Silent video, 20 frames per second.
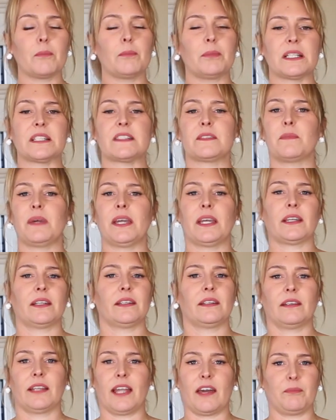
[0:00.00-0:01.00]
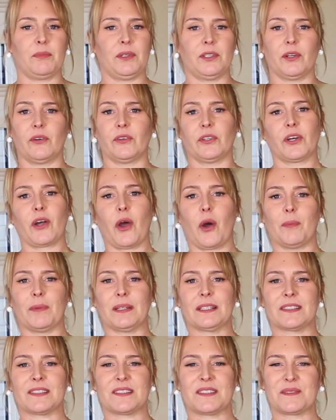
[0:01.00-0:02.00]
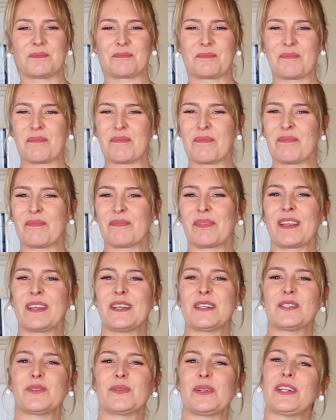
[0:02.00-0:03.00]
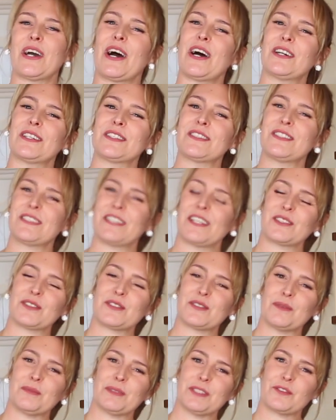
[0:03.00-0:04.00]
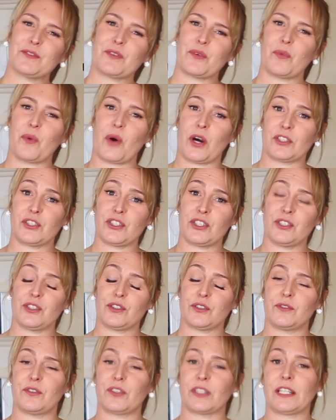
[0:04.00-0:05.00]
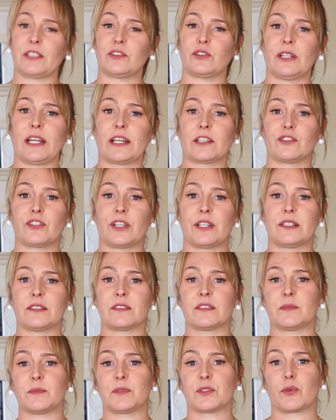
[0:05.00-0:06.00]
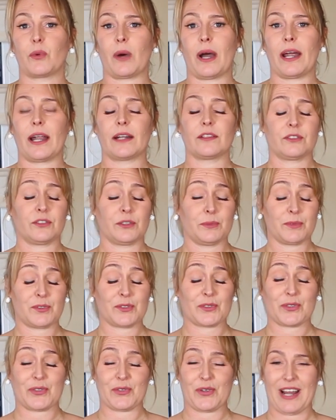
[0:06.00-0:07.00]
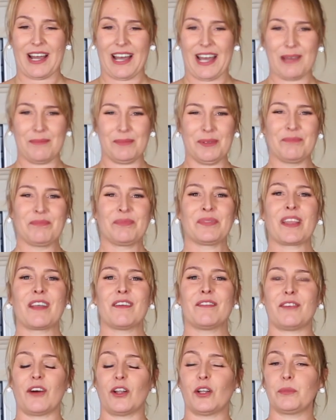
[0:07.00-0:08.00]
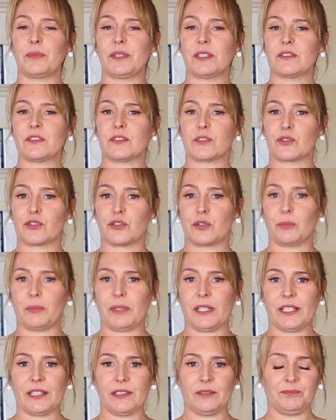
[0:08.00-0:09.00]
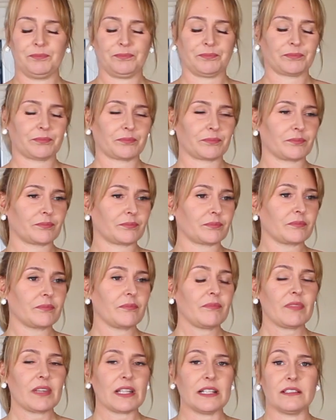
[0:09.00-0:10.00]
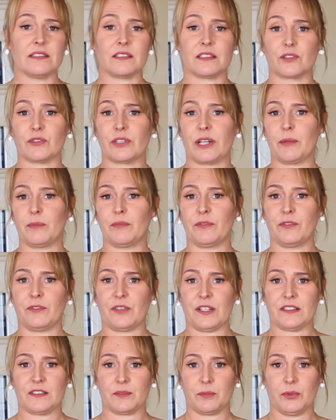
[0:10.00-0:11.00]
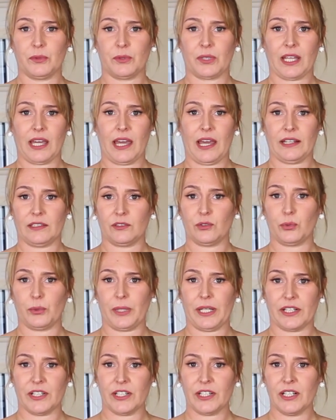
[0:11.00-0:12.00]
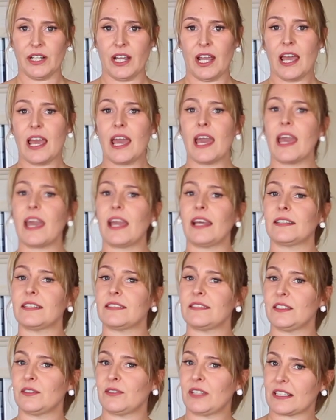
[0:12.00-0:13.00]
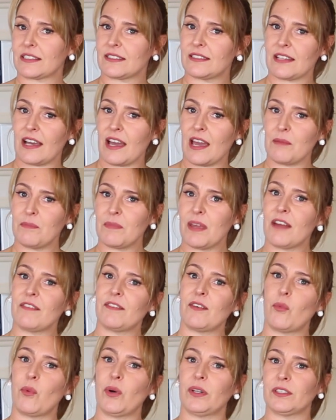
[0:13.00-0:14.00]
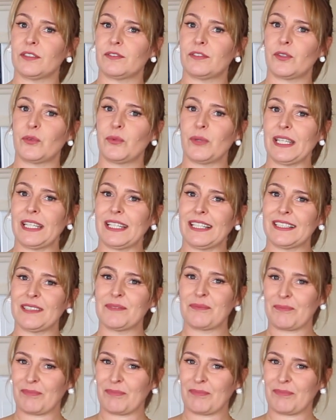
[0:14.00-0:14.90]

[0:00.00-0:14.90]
Please make it and let me know in the comments. Sweethearts, thank you so much for watching. Don't forget to like, share, and subscribe. Follow me on social media, Instagram, Facebook, and Twitter. And I'll see you next time. Have a wonderful week.